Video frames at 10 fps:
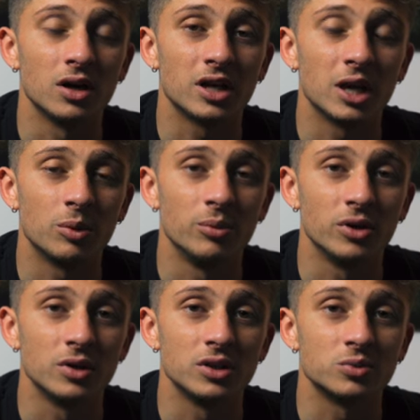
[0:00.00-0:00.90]

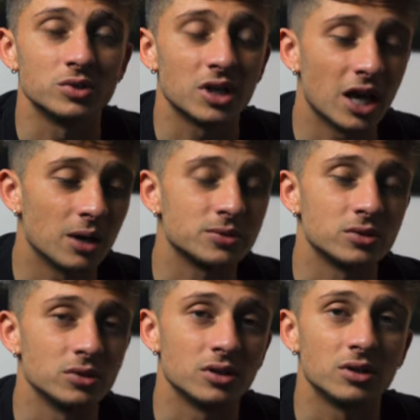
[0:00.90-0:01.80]
capabilities was
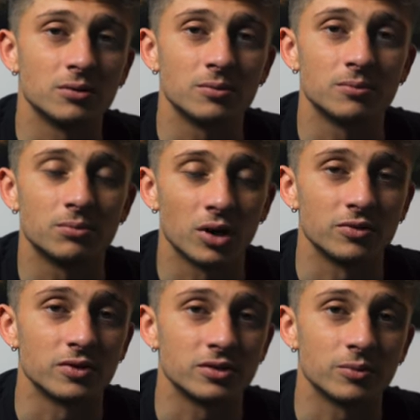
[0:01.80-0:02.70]
absolutely
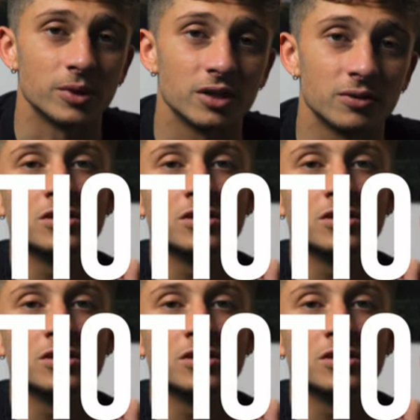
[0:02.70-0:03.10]
perfect for me.